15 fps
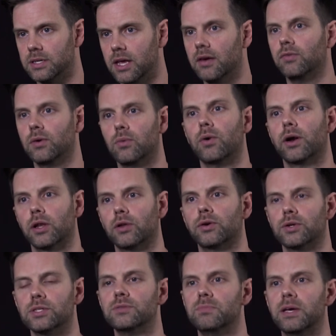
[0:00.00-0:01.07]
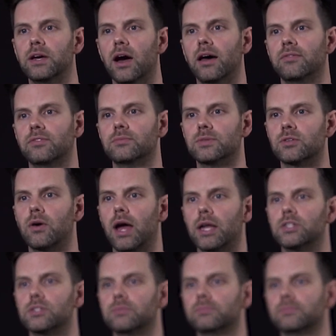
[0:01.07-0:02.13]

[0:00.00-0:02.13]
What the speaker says: if we want to learn to speak God from scratch.